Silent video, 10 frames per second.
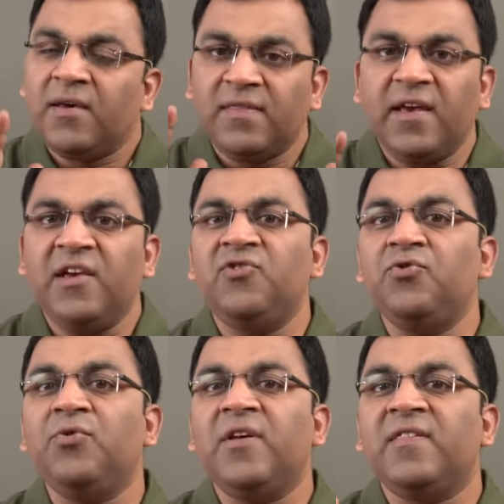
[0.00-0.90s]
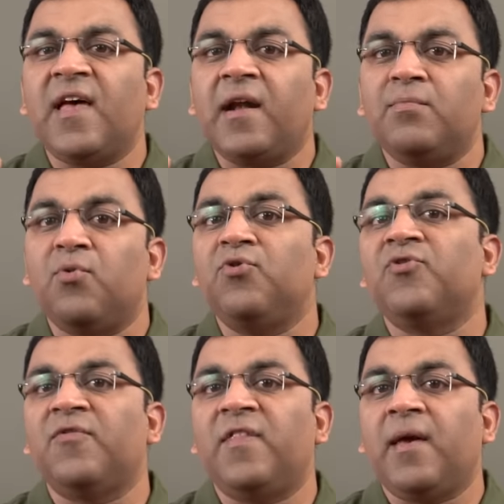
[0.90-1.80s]
the issue is that most
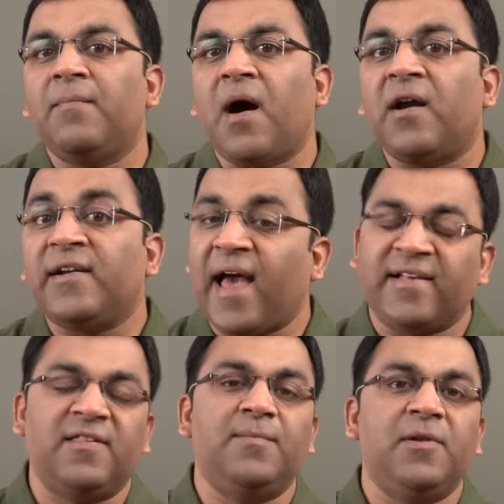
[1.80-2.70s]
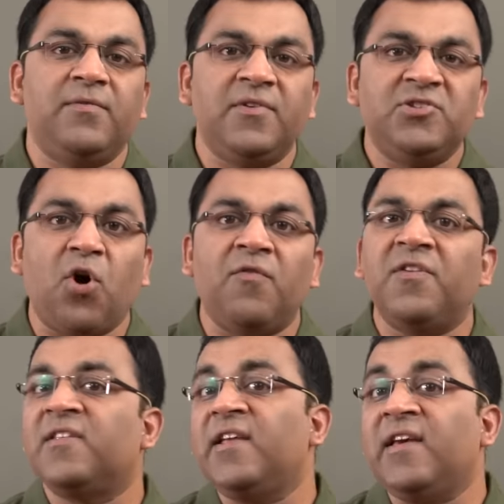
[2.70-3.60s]
of them are taxable, which
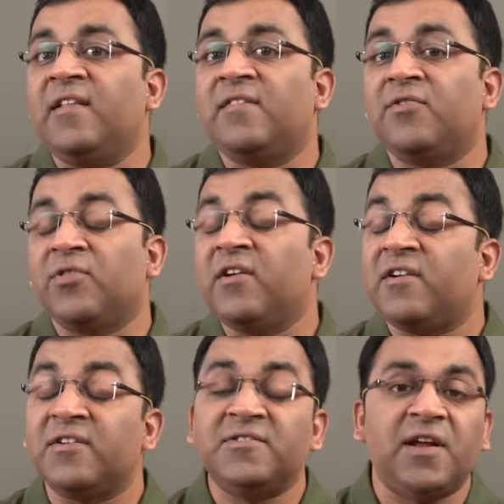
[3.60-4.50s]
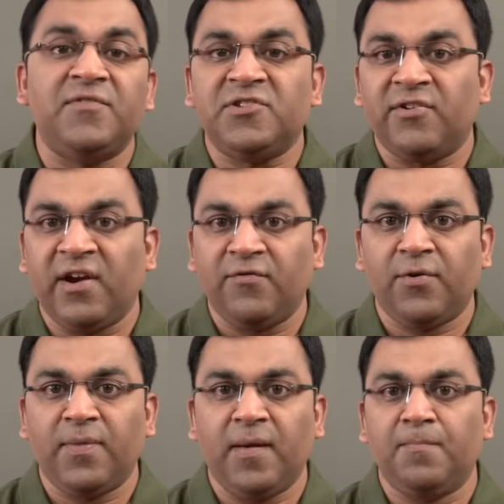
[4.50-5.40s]
obviously eats into the returns that we generate
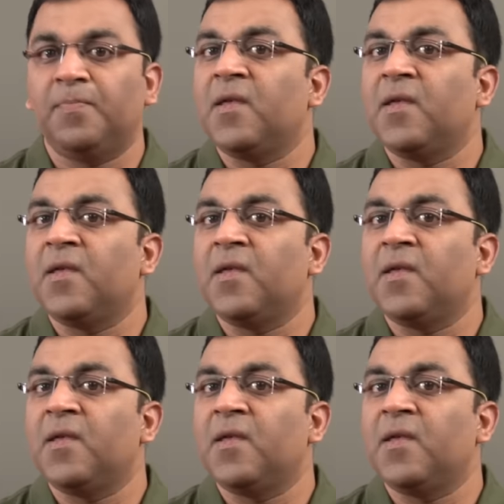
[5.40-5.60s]
from them.